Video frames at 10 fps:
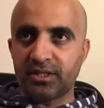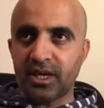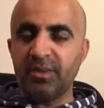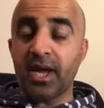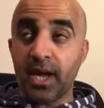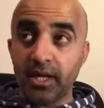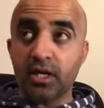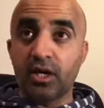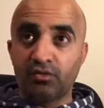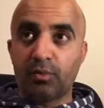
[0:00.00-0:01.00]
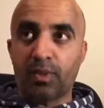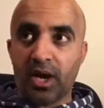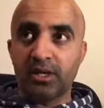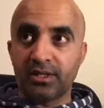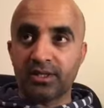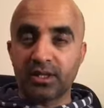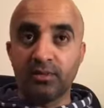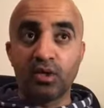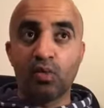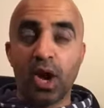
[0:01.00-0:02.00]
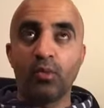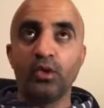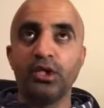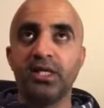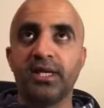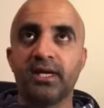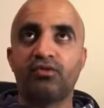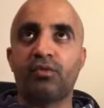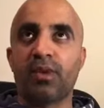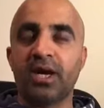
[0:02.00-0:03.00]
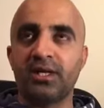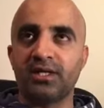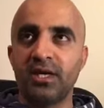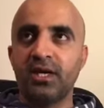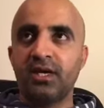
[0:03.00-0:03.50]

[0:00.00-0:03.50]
I mean, 800 pilots. I mean, why would you need 800 pilots